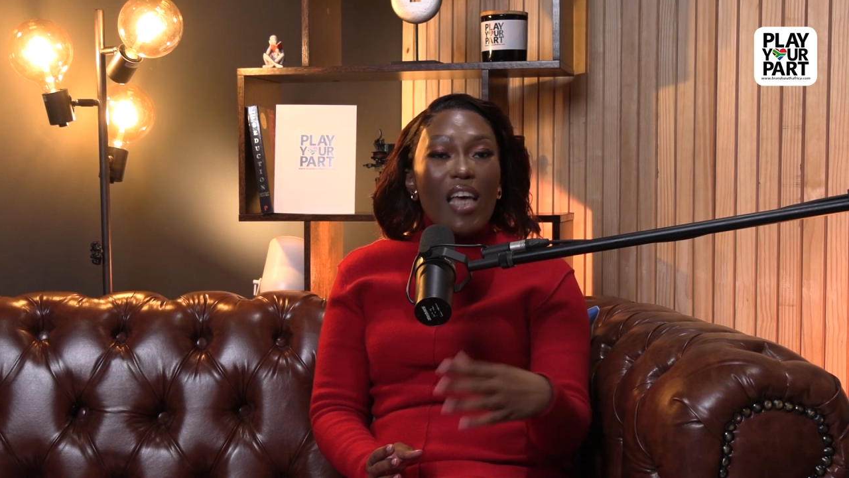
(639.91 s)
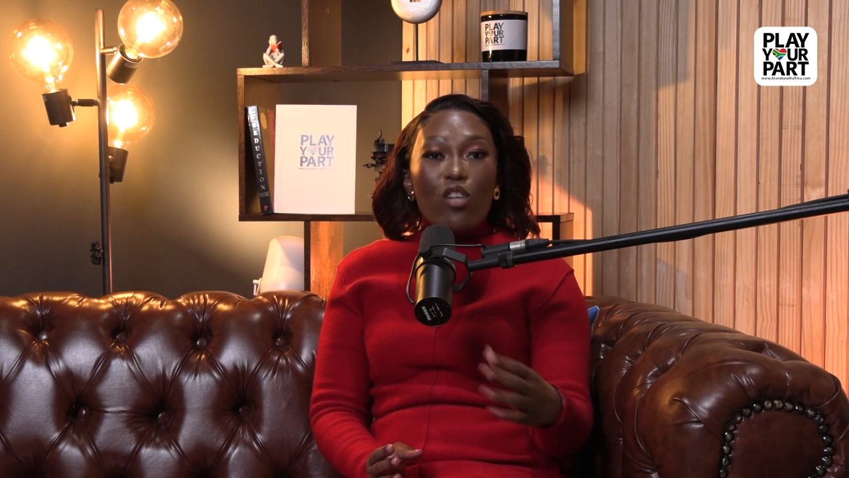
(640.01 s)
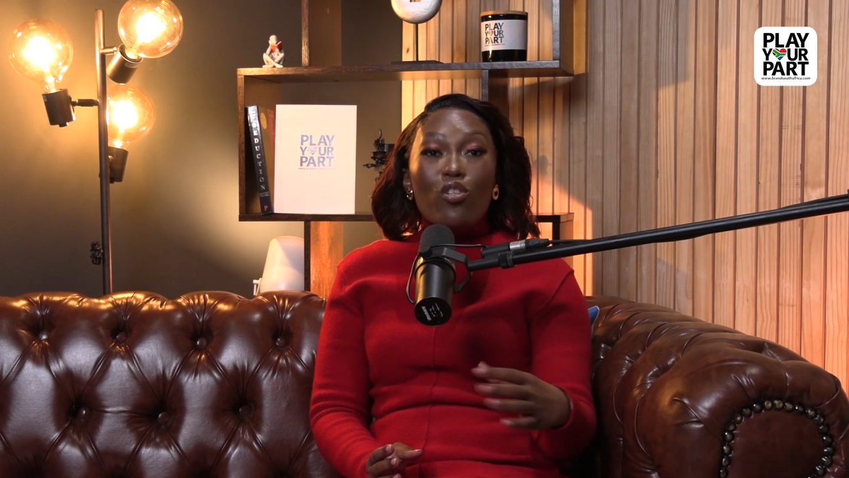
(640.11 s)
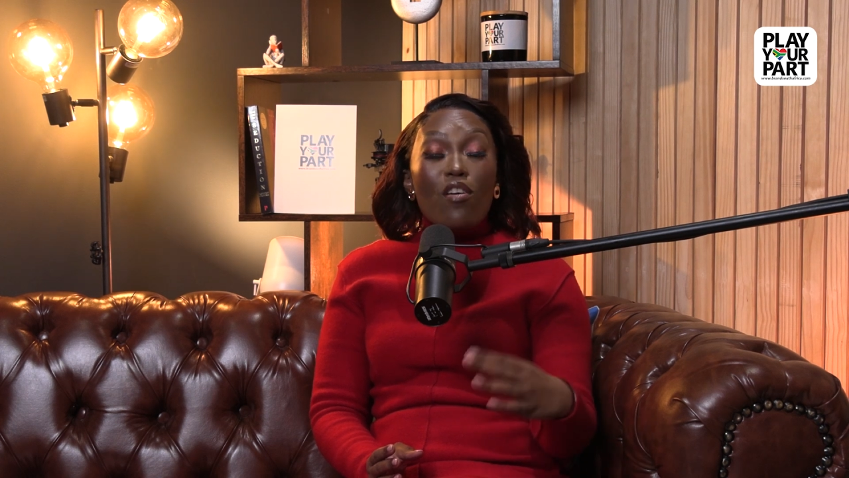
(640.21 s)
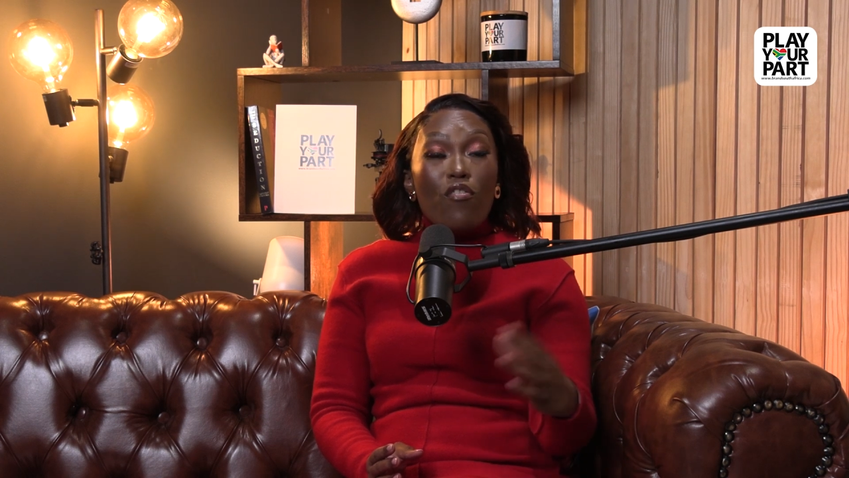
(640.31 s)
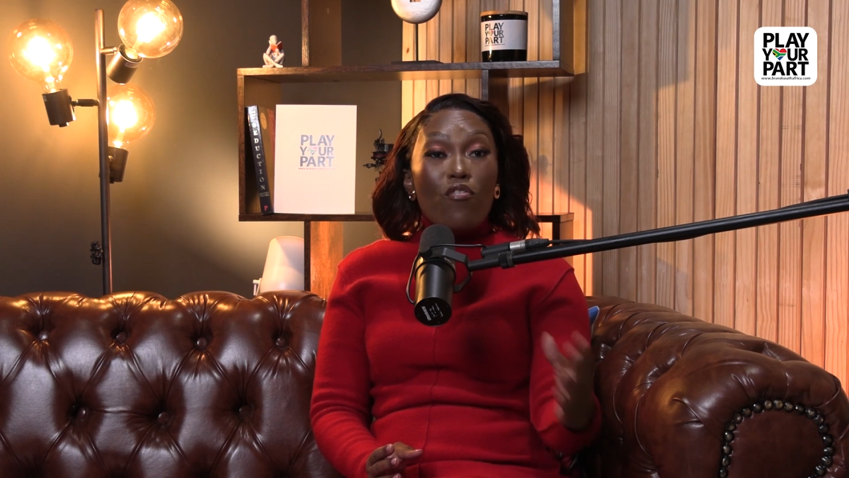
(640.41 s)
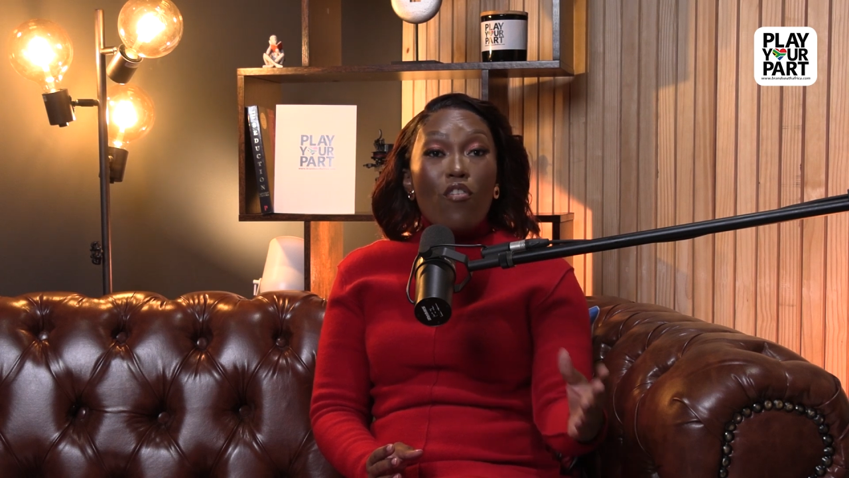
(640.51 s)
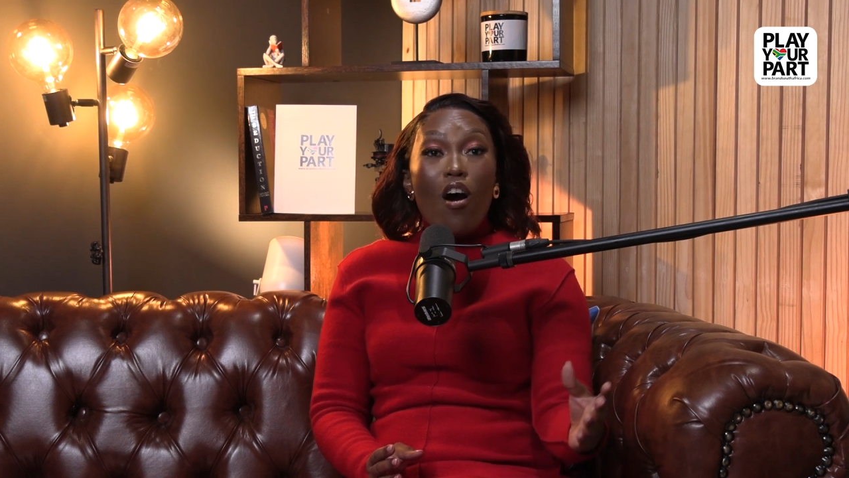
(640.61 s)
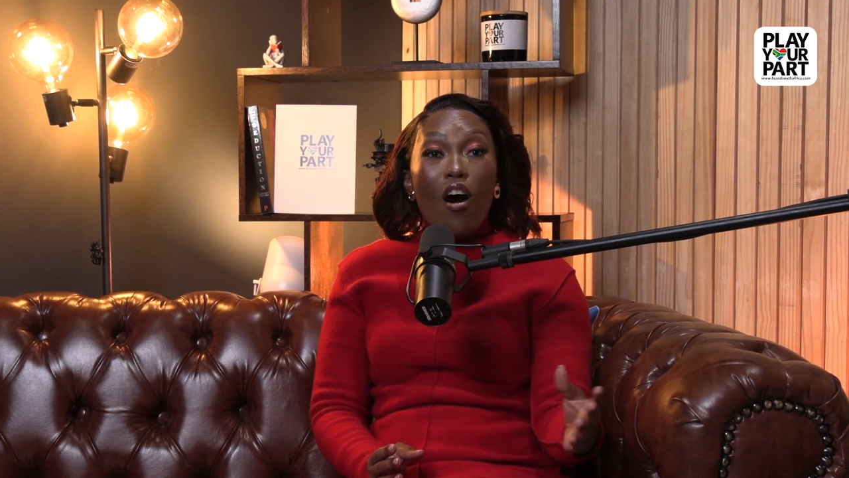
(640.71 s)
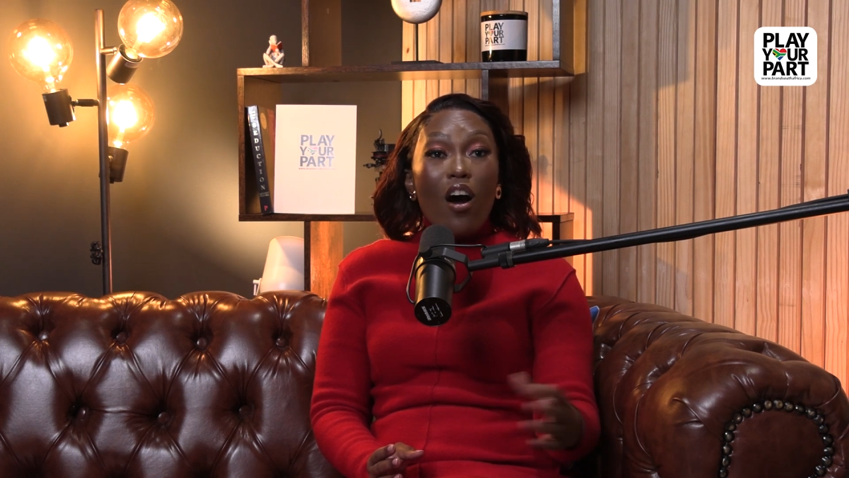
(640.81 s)
actually
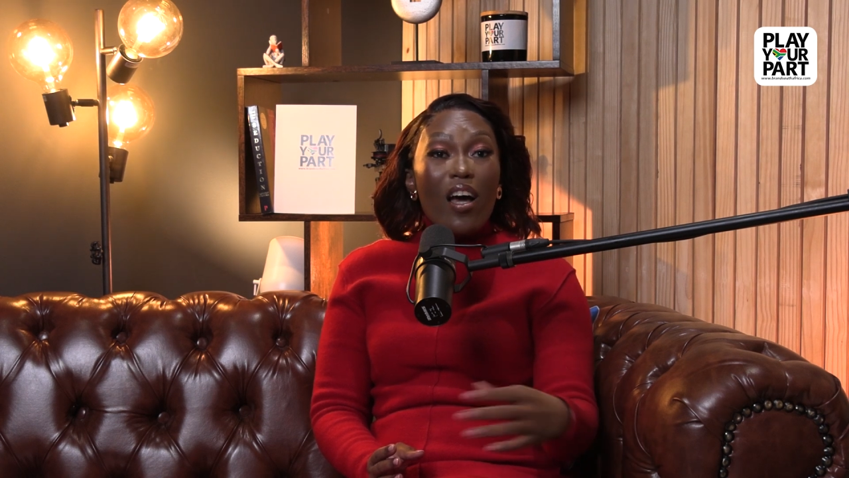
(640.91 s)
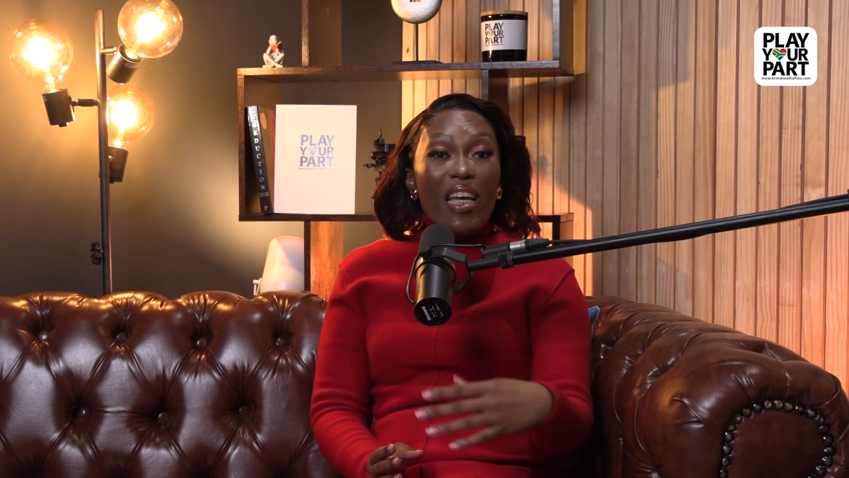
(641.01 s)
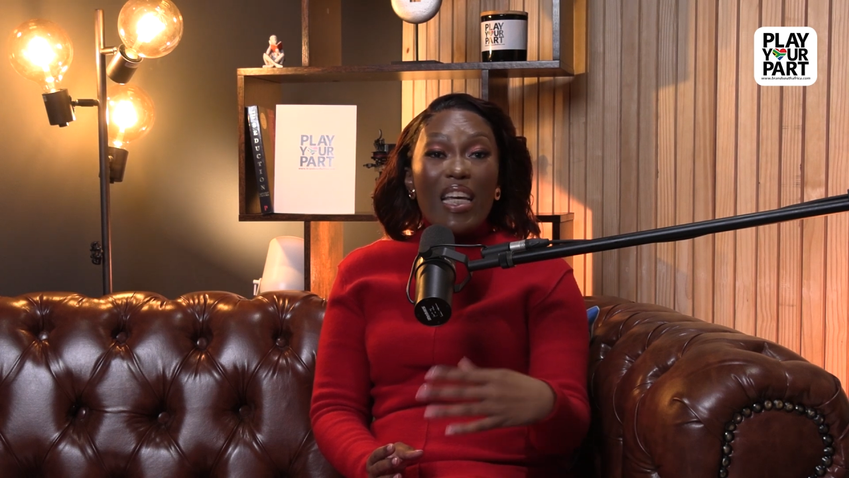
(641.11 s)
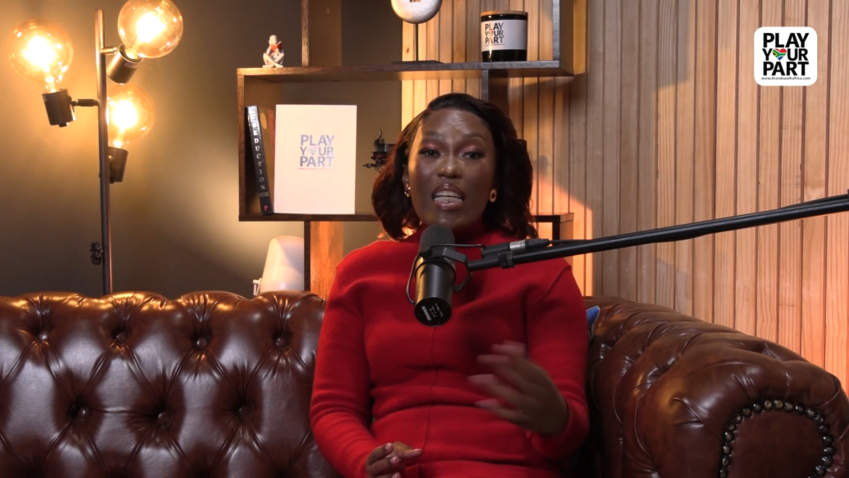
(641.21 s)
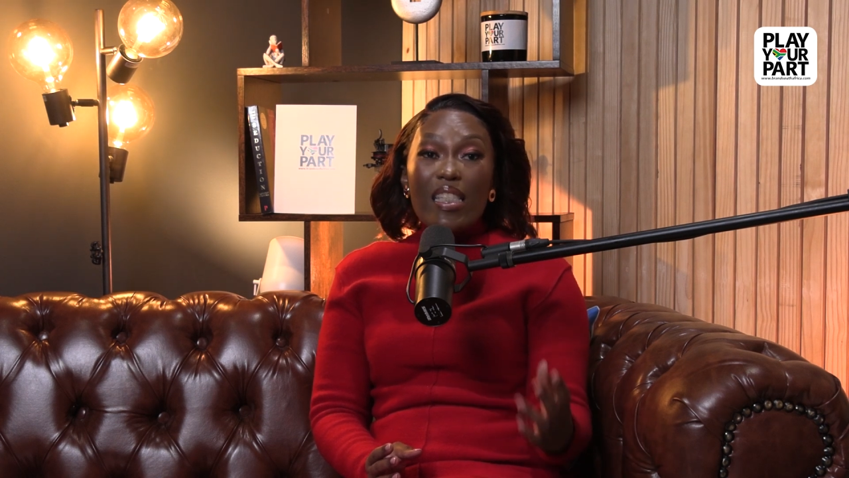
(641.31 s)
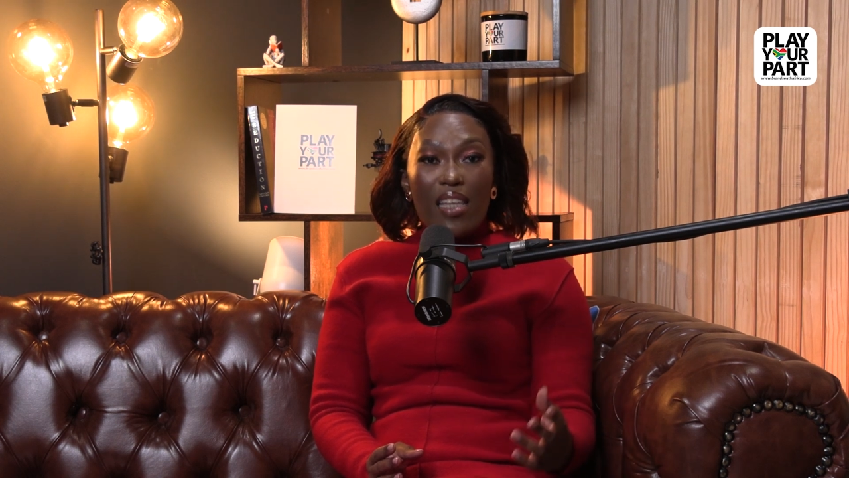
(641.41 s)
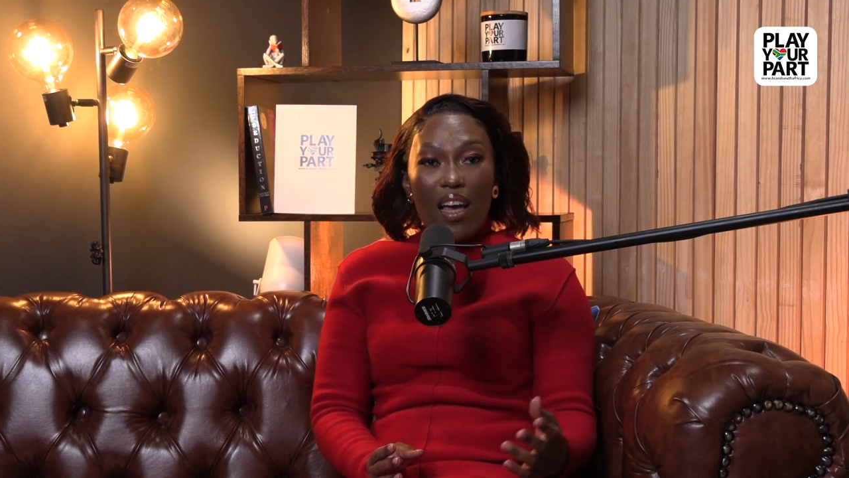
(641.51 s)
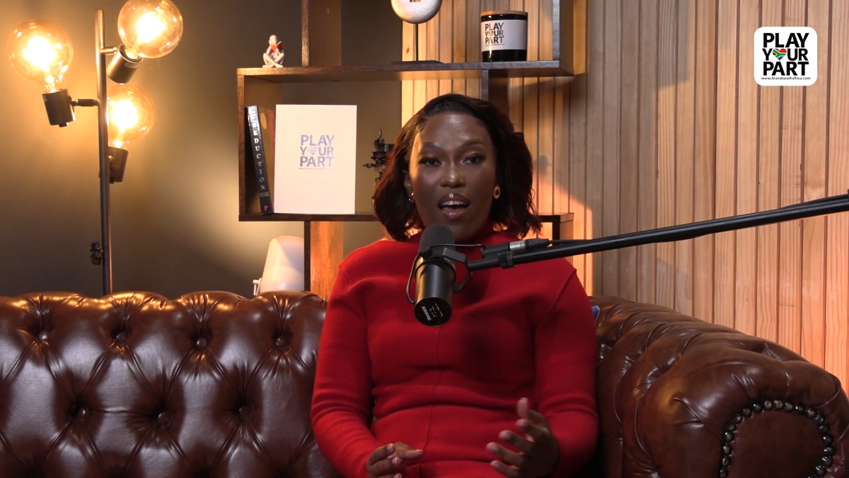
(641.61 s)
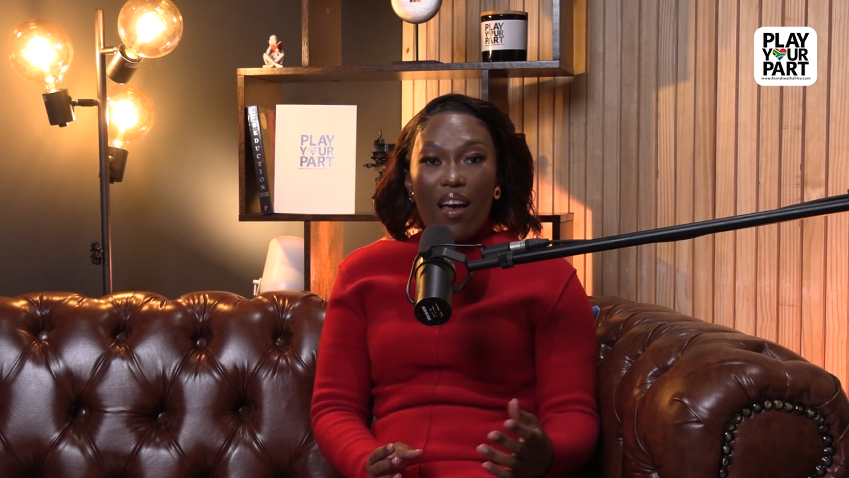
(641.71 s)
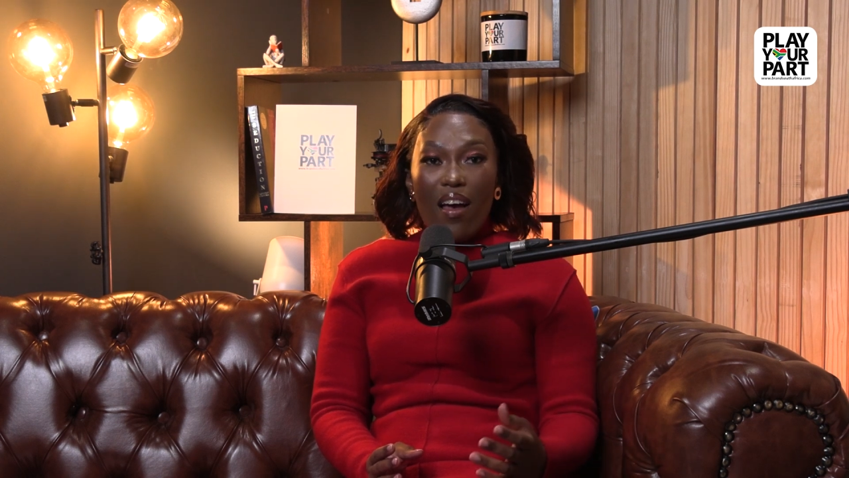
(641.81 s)
far easier